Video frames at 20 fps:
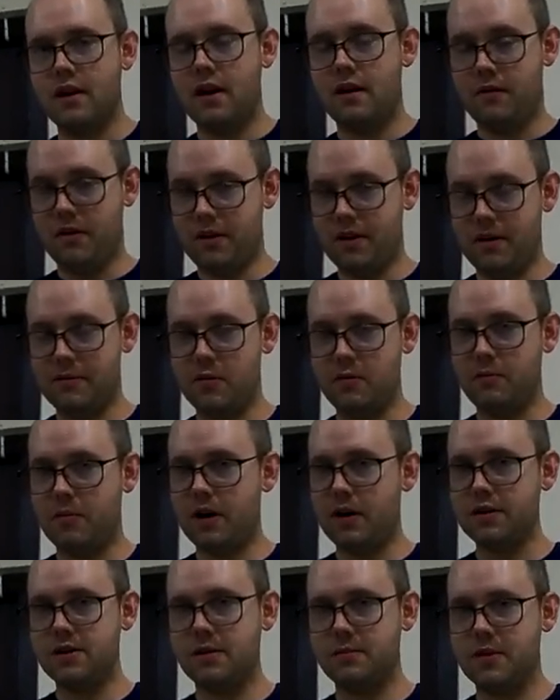every time you
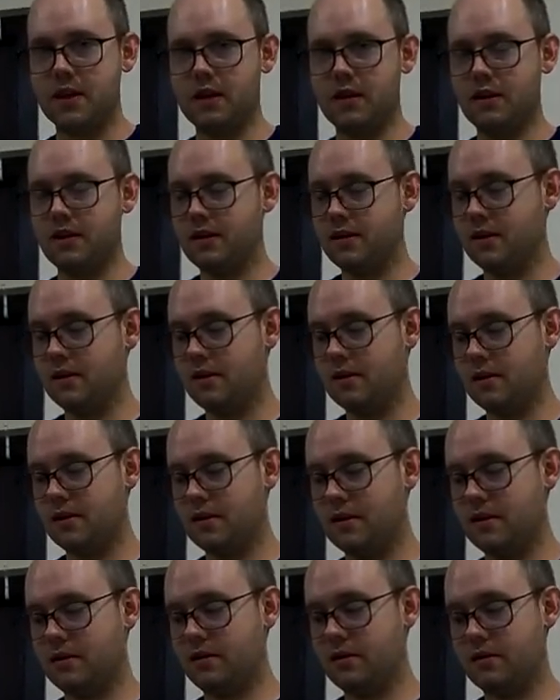buy something,
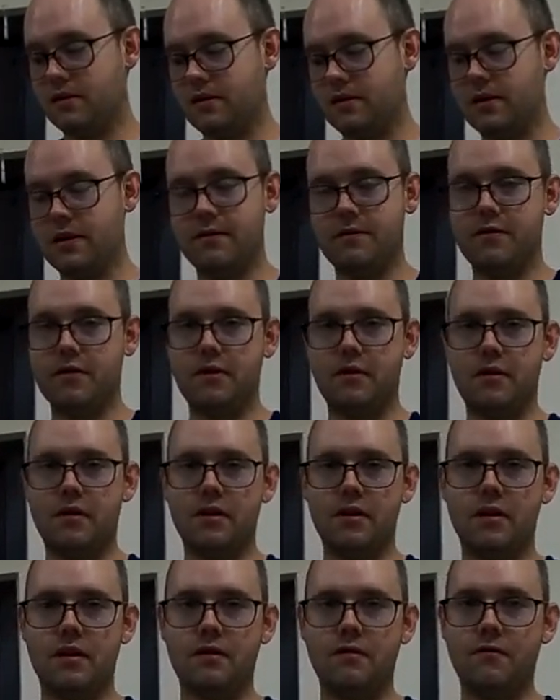or if
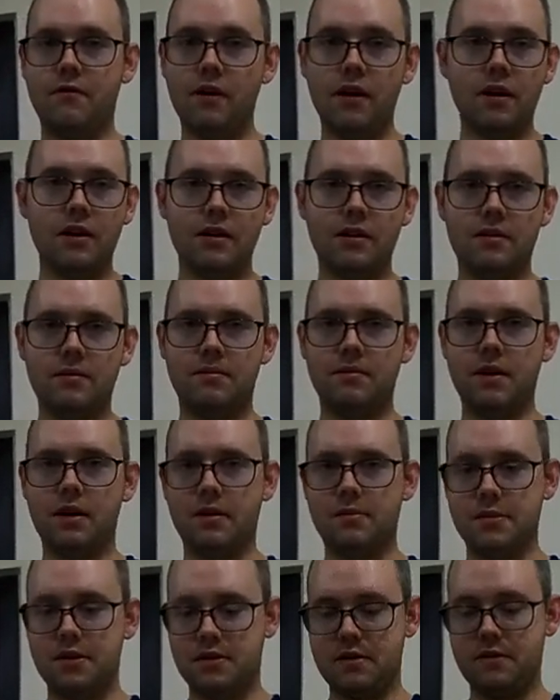your wallet
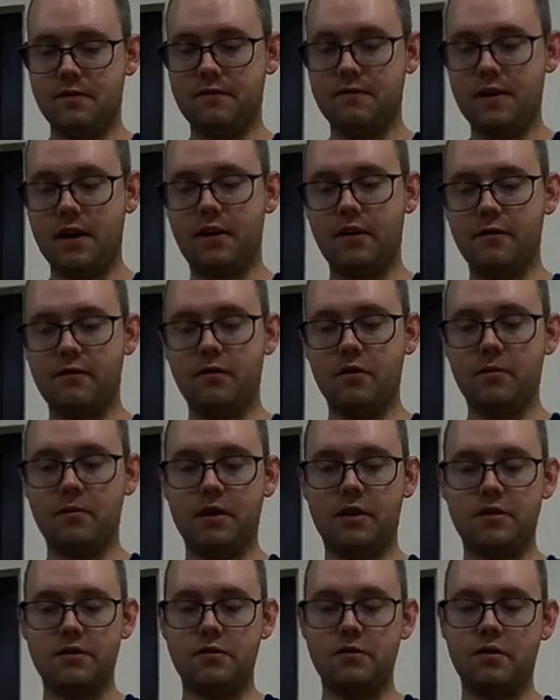becomes very full
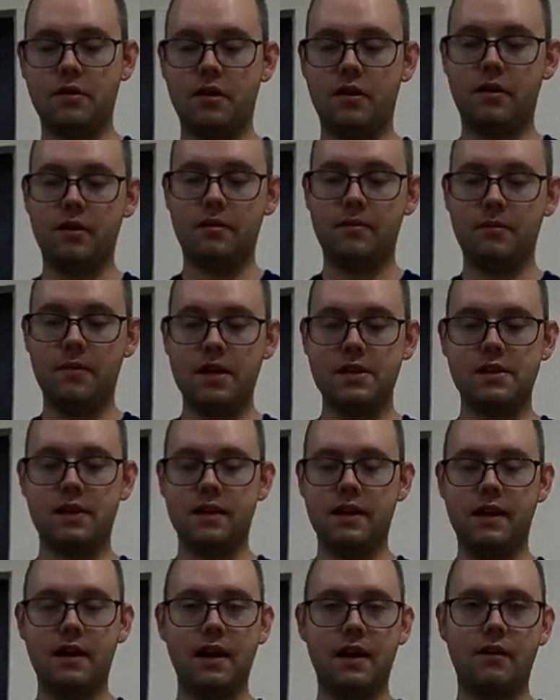because you are
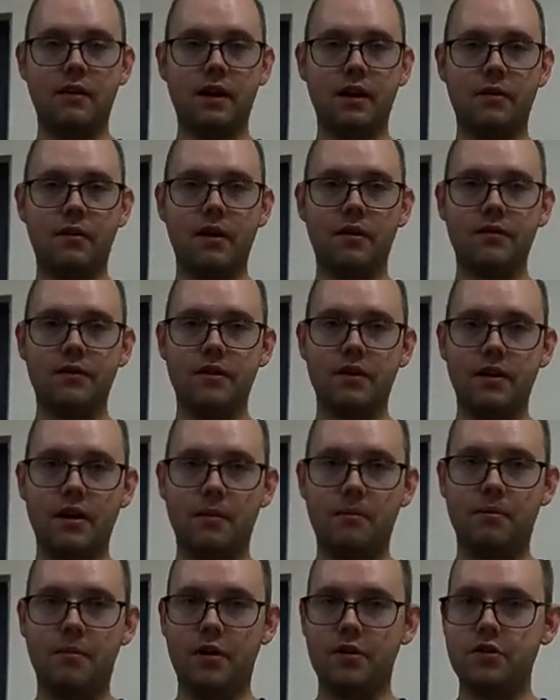basically carrying around
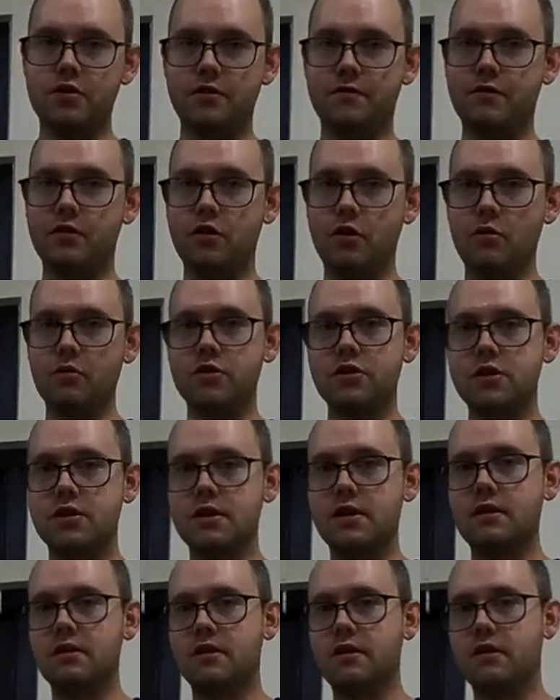a bunch of
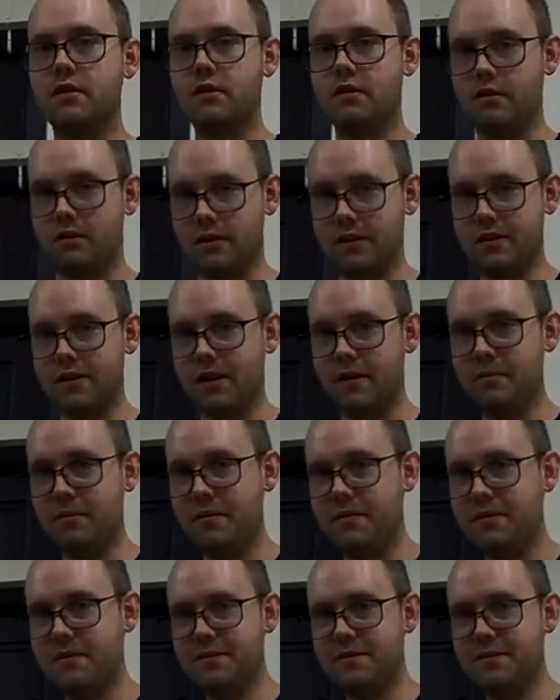notes all the time.